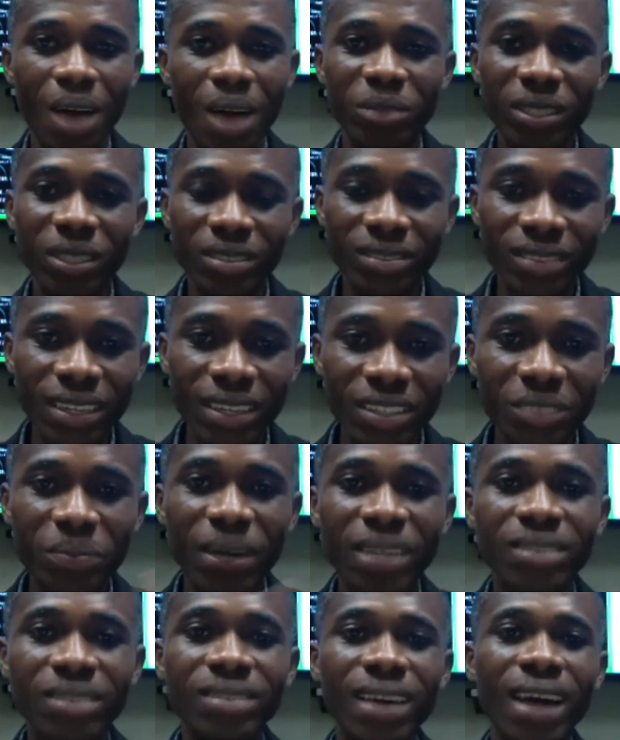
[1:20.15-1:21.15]
These
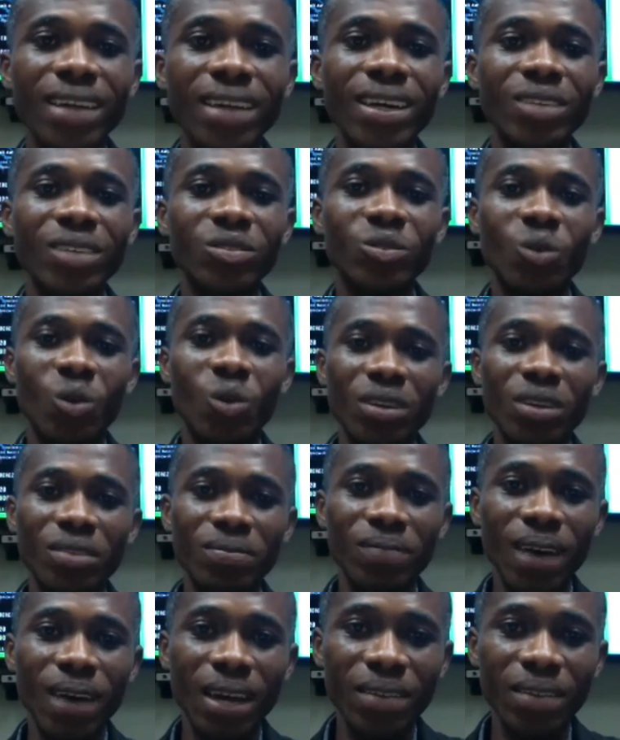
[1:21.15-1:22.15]
statements underscore the
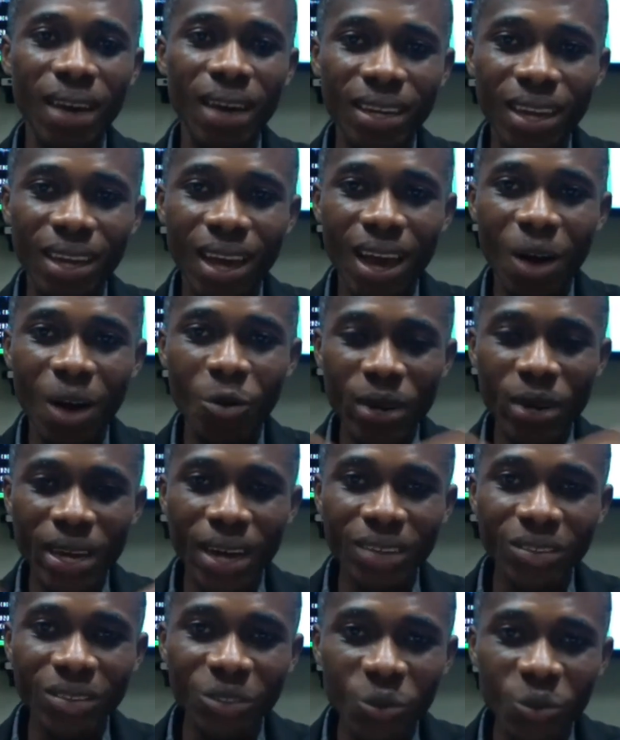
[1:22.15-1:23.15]
fact that we
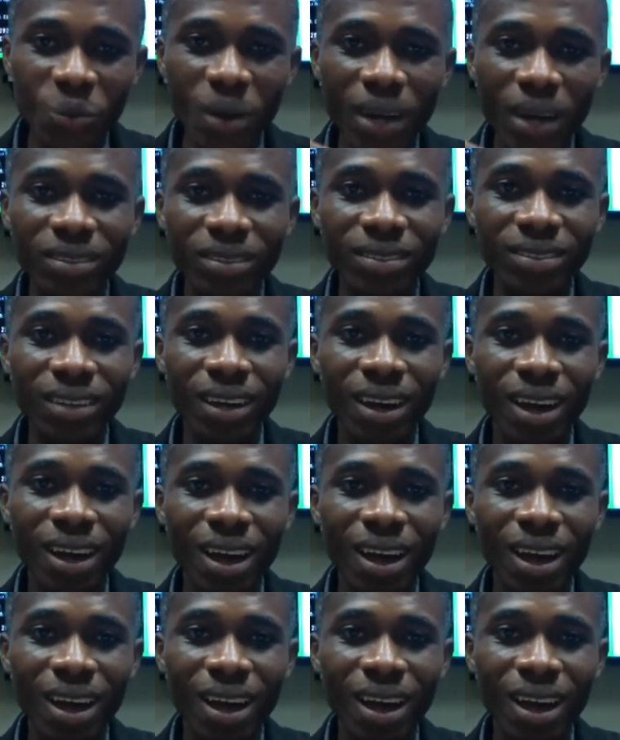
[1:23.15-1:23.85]
as humans,